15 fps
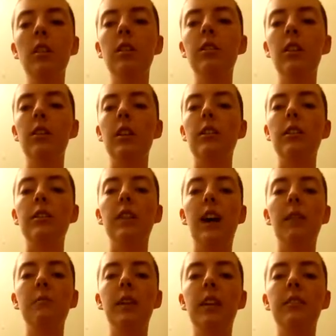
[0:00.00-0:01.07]
No, that does
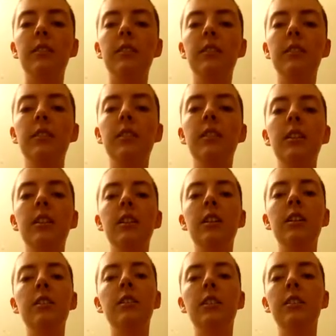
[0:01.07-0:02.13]
not mean
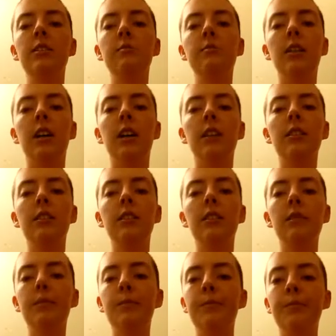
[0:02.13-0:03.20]
that I am not
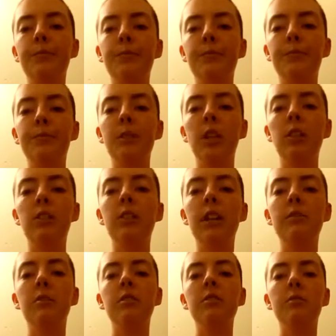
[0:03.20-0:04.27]

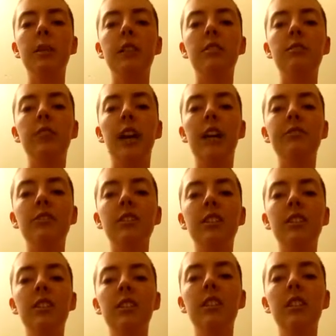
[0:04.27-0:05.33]
grateful for my survival,
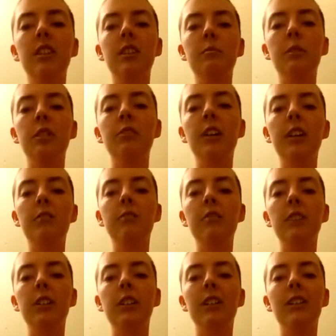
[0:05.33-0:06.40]
but
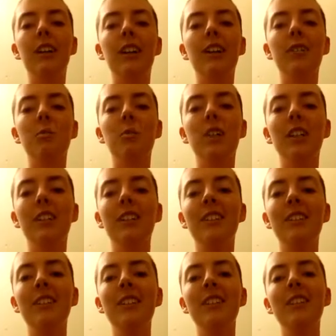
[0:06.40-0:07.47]
grateful is a hard word
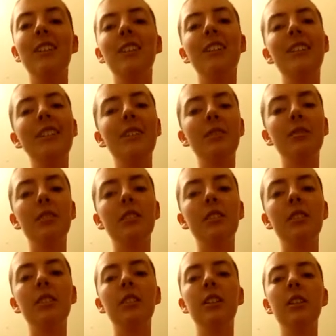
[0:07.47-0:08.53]
to use
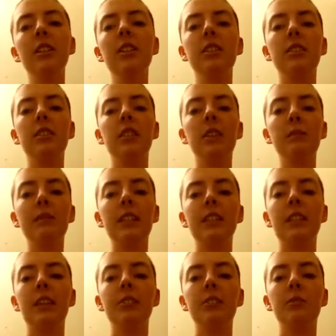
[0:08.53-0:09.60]
in the circumstance.
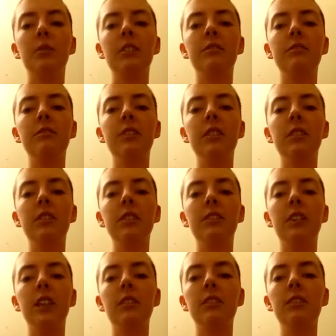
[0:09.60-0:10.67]
How does one feel
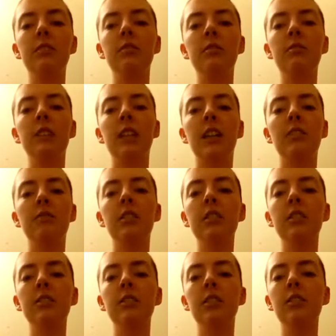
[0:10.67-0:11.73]
gratitude when they have
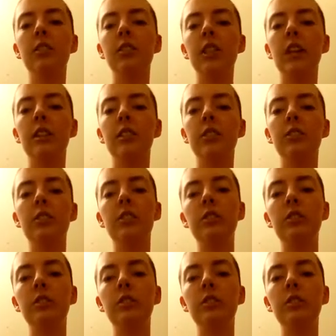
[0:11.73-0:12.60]
witnessed such carnage?